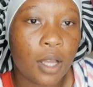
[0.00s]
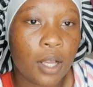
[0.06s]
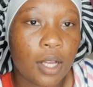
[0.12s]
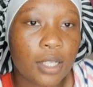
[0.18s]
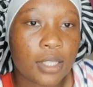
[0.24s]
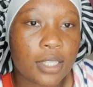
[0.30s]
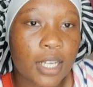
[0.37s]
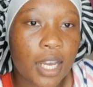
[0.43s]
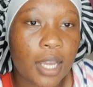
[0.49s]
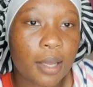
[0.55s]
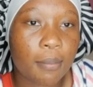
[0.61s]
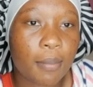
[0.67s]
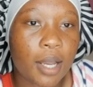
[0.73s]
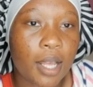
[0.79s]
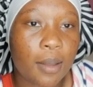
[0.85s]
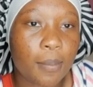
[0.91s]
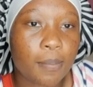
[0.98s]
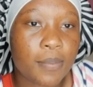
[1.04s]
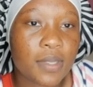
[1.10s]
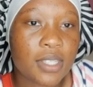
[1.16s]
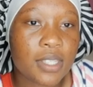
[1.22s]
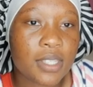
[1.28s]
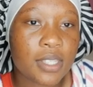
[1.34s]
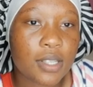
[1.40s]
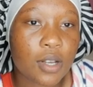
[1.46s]
a time
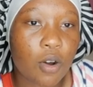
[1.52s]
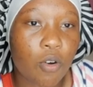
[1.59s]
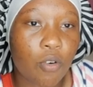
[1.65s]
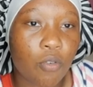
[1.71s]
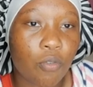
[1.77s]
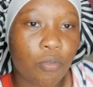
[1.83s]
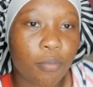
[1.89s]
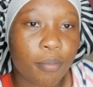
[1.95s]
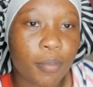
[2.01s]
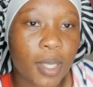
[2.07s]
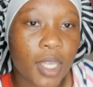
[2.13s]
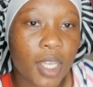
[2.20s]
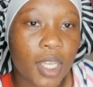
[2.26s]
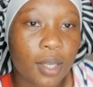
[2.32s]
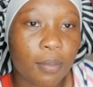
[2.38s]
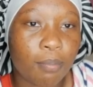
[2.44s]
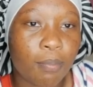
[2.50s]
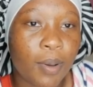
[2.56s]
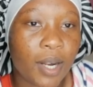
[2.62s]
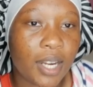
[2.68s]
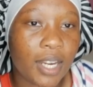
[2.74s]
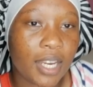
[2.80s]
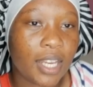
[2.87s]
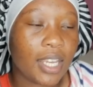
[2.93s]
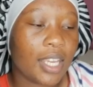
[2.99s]
lapse of me
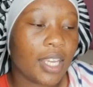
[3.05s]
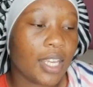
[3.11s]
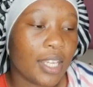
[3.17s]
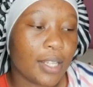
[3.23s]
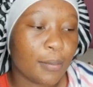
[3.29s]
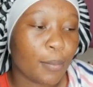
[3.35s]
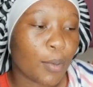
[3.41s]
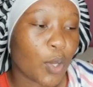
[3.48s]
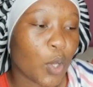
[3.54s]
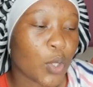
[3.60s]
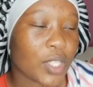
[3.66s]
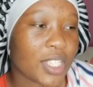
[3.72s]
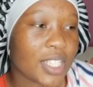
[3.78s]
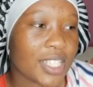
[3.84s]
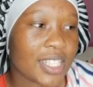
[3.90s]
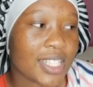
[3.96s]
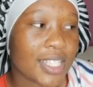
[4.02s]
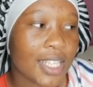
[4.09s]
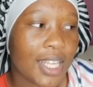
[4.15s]
praying in because